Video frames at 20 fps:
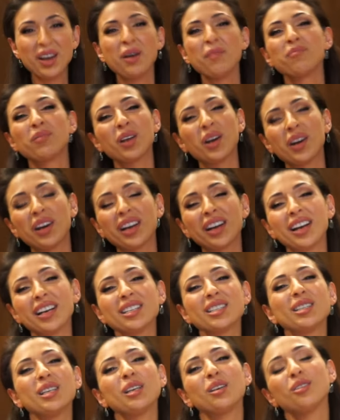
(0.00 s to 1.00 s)
All right, guys,
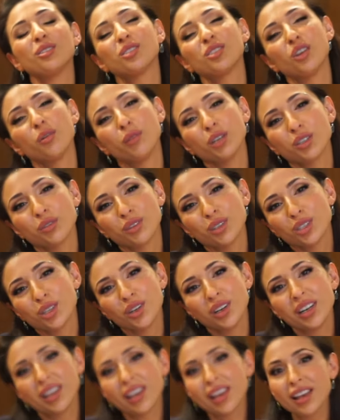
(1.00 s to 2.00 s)
thank you so much for
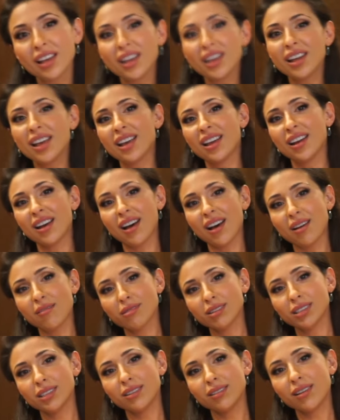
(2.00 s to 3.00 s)
tuning in, and I will
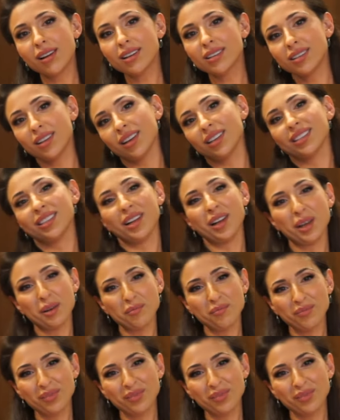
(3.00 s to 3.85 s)
see you guys next time.